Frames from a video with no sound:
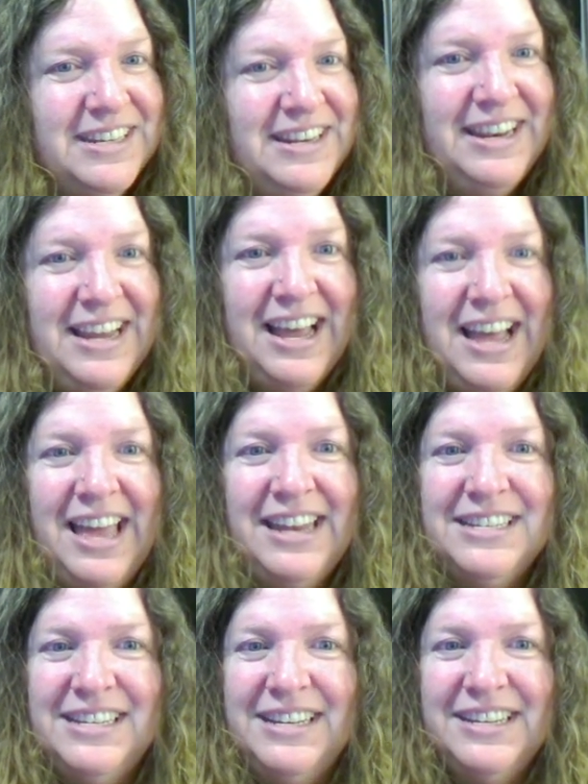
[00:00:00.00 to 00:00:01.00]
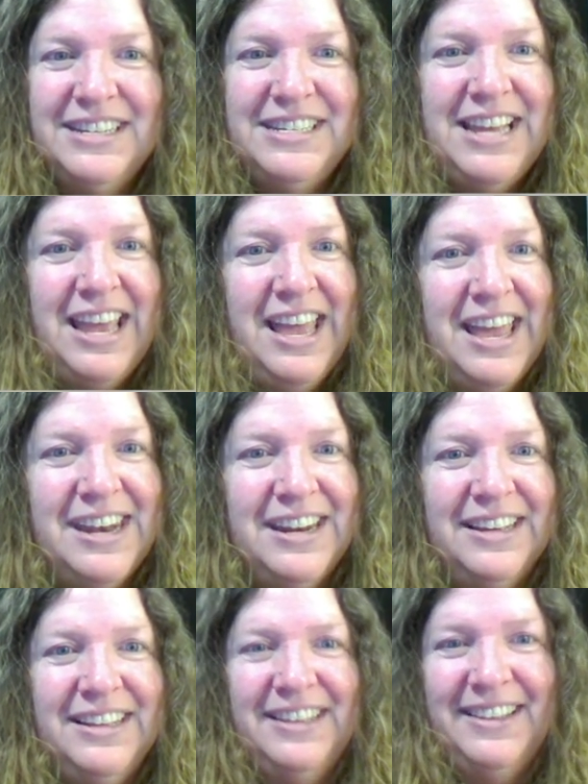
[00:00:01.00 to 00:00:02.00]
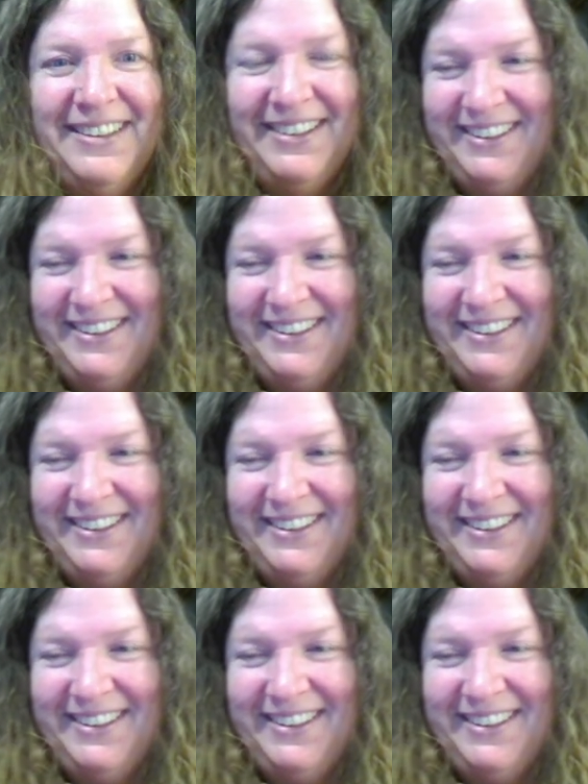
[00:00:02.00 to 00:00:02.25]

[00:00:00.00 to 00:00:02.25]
It's not 10.